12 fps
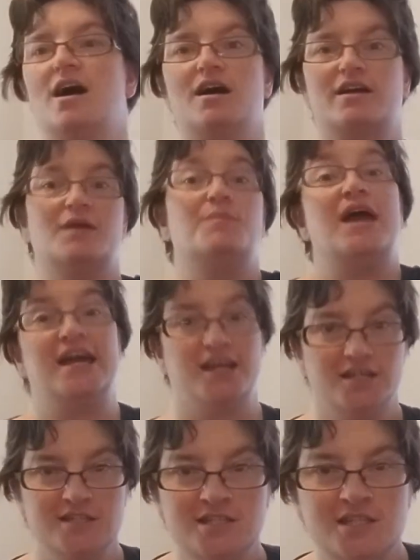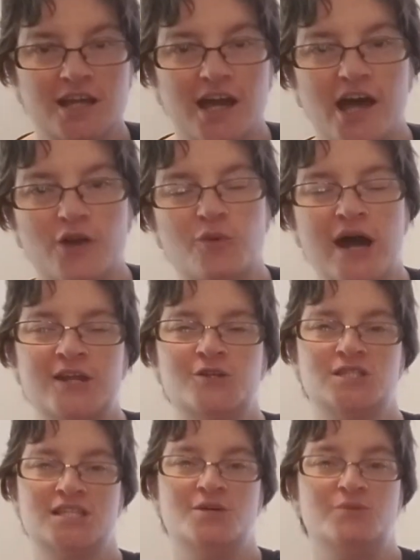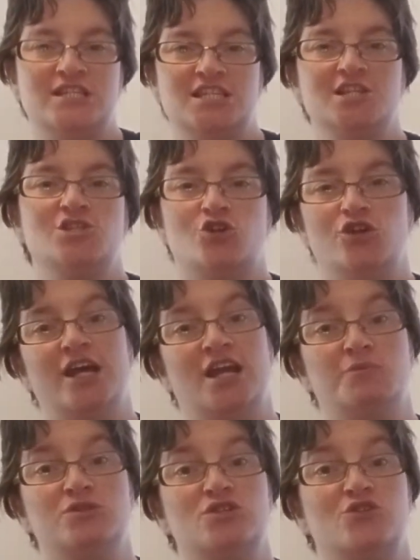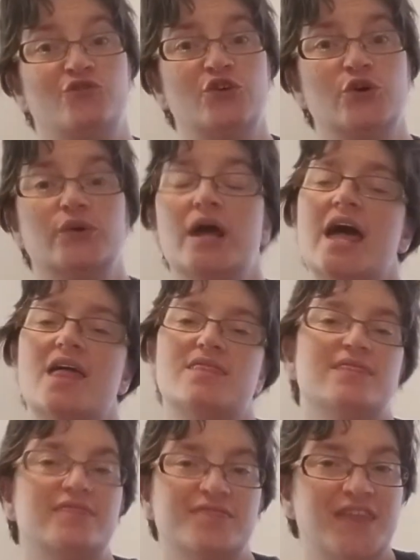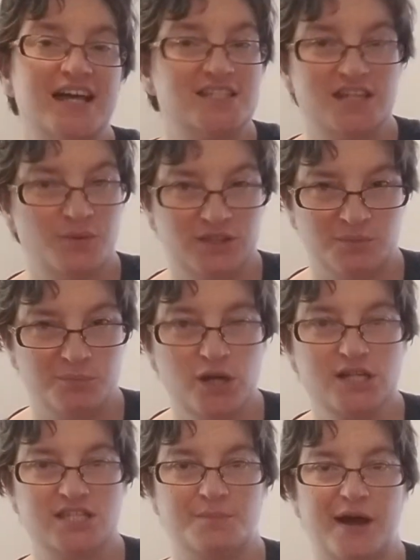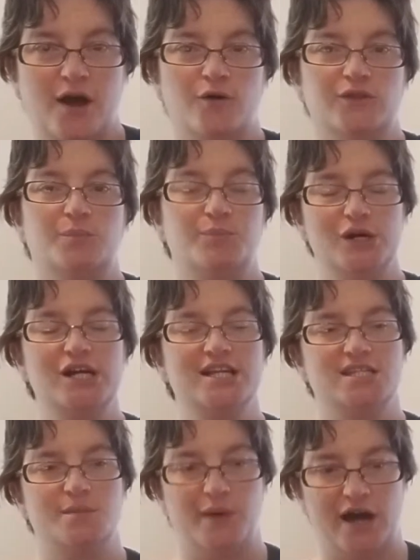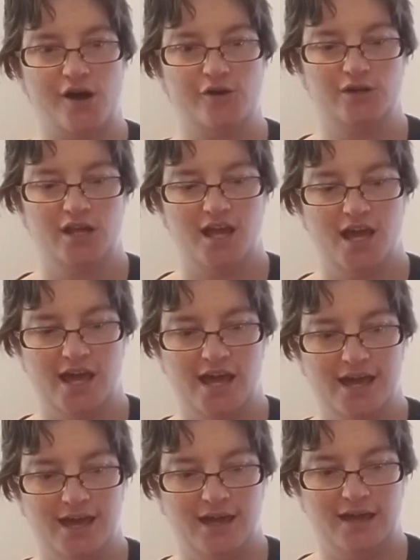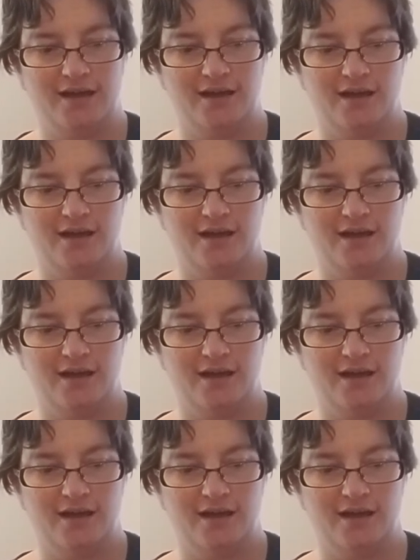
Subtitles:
companions? And why do we see certain animals as food? That's not what the book's about. The book is about a